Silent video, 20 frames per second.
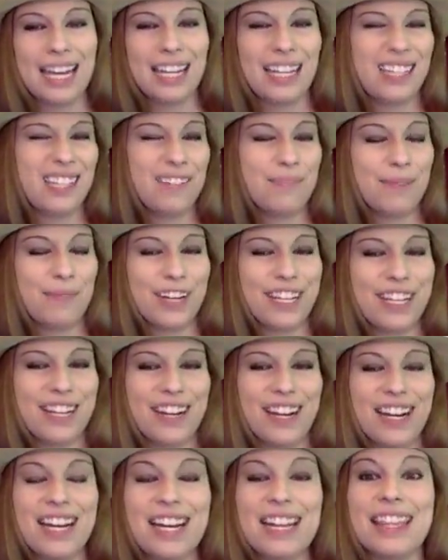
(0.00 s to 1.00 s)
a little more
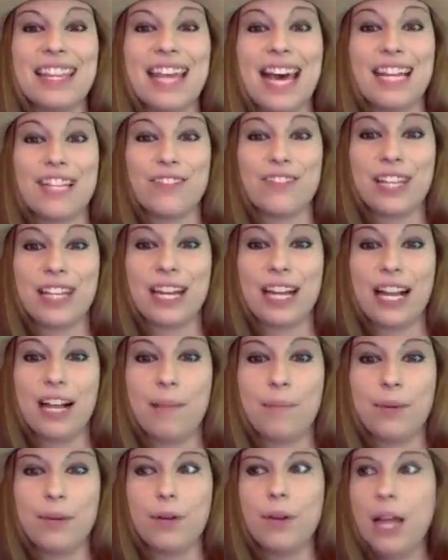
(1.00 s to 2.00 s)
curated, that is really going to
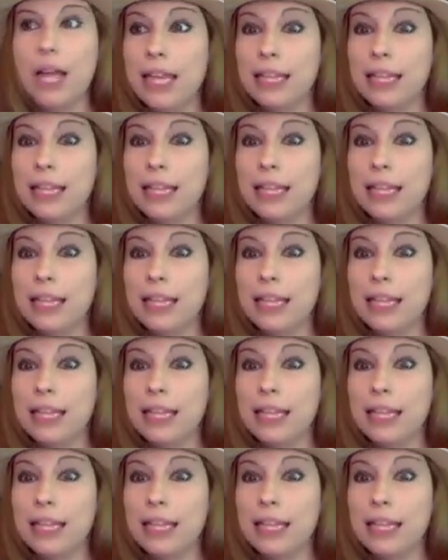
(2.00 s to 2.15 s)
help you.